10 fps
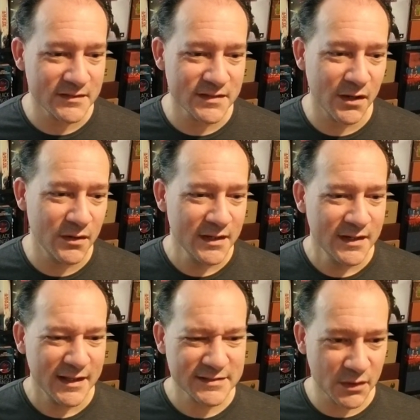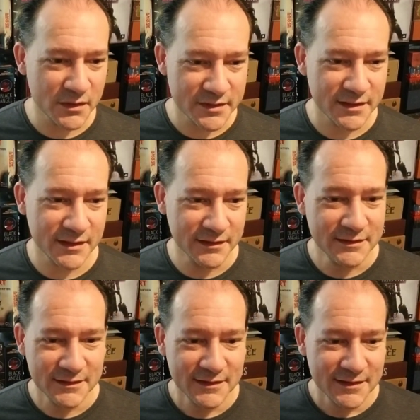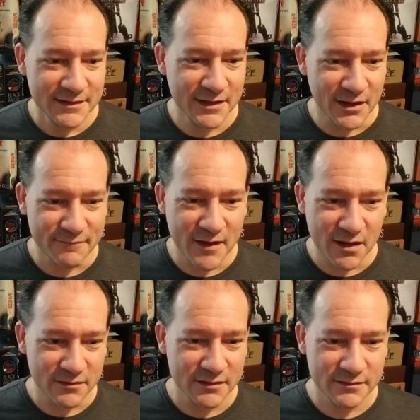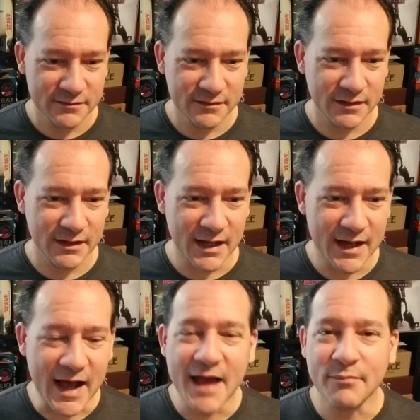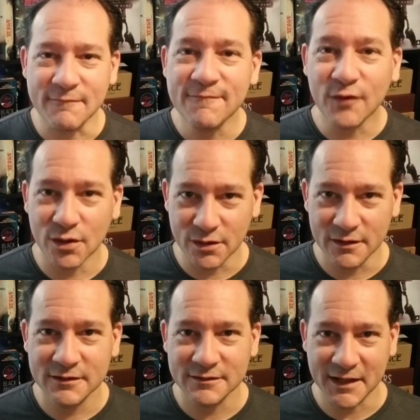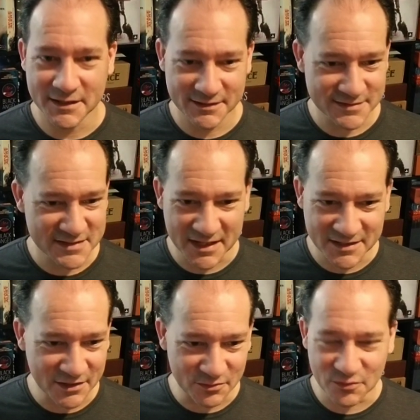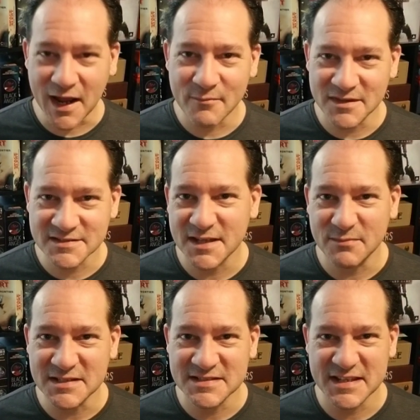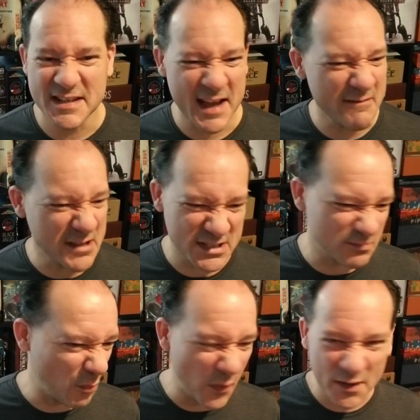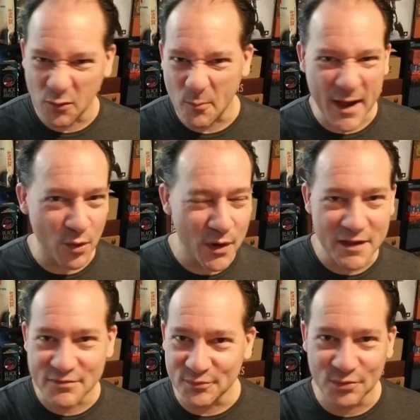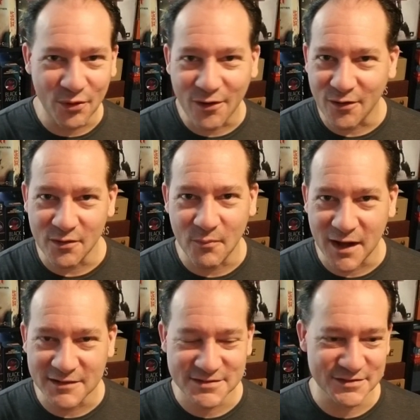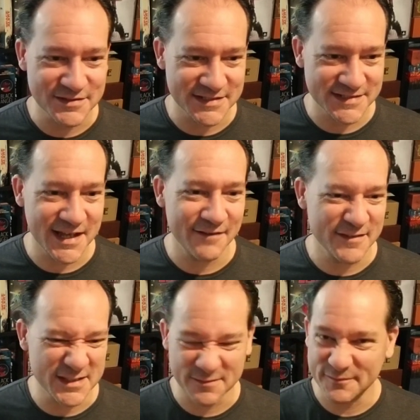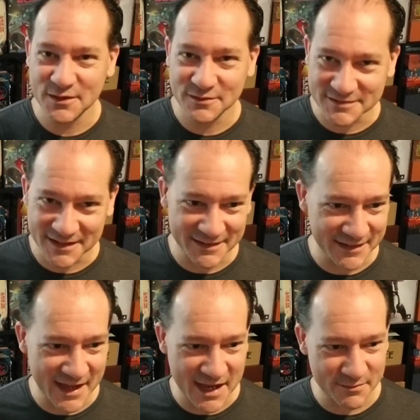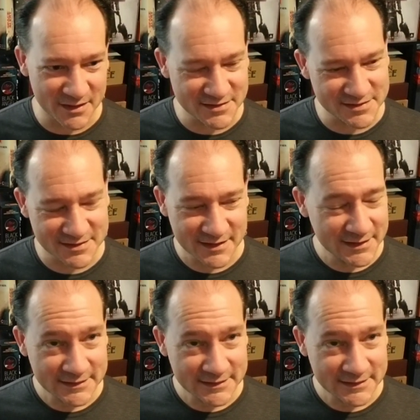So that's the only thing that I found. I prefer, grabbing this NPC and having to just wiggle my way through all the monsters and stuff. It just feels like the game, and